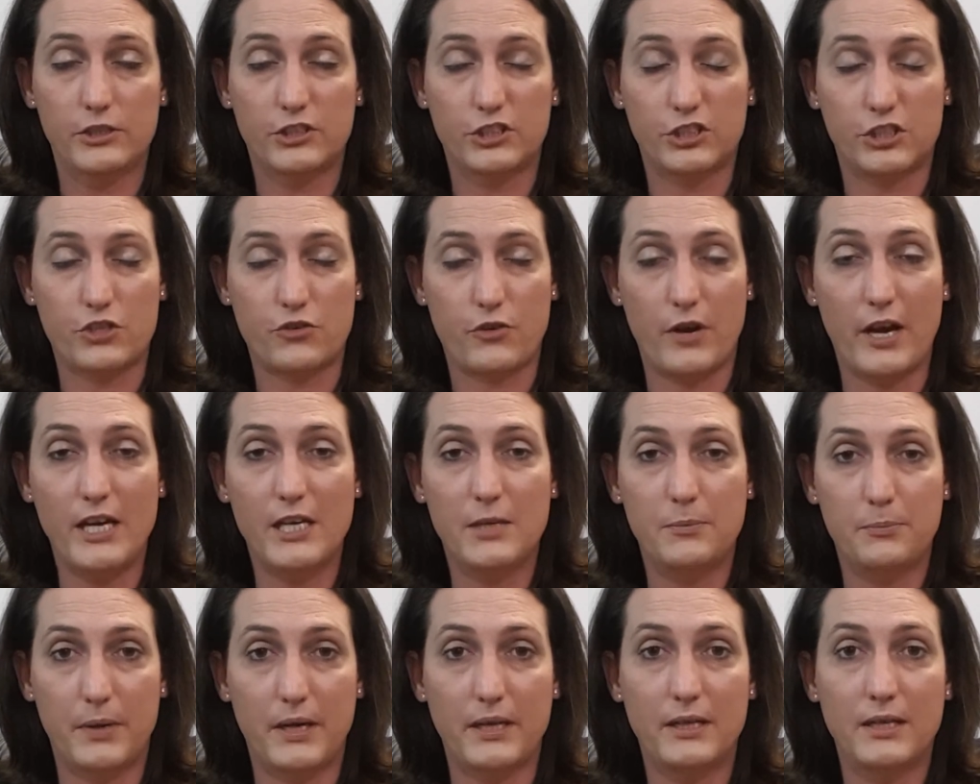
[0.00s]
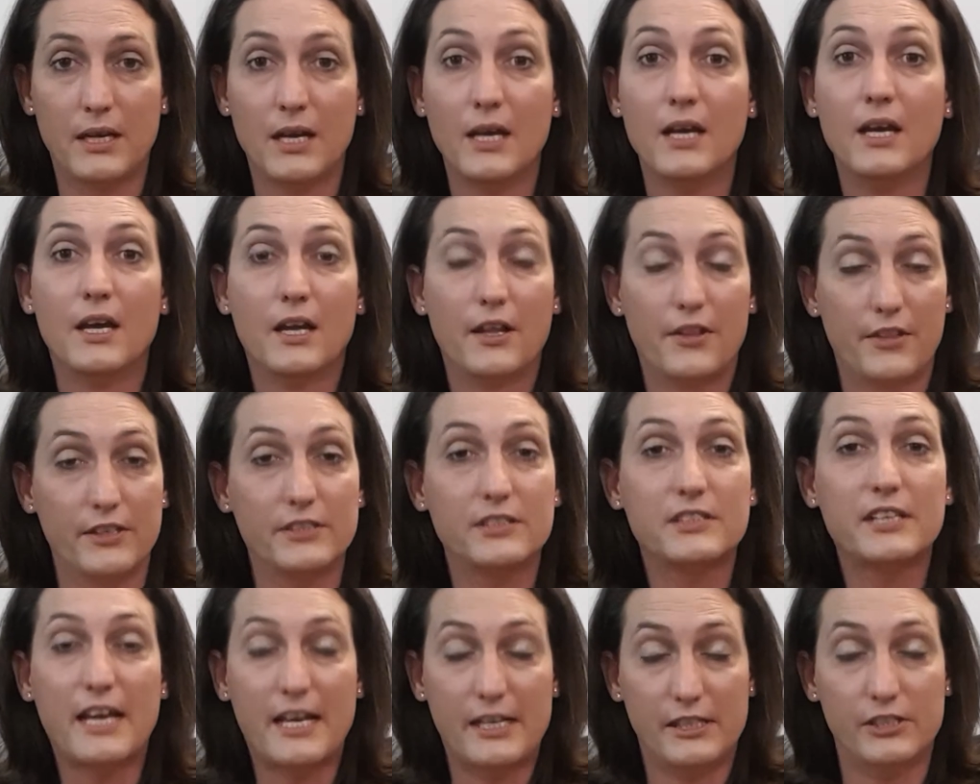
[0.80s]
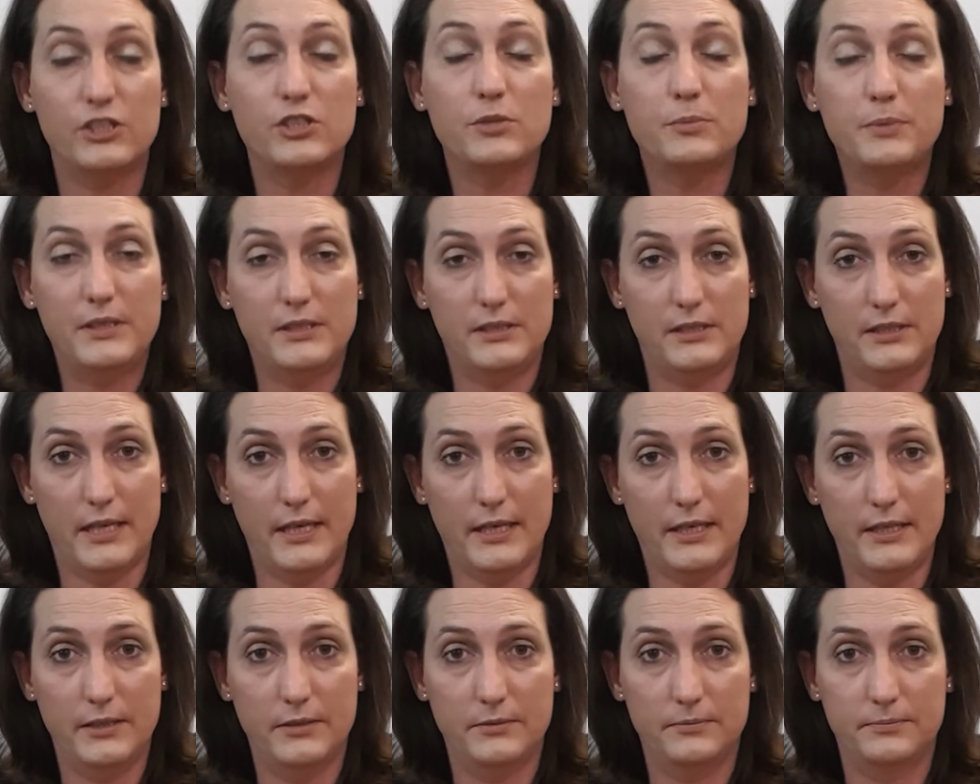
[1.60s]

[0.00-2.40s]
straight, but this has to be said.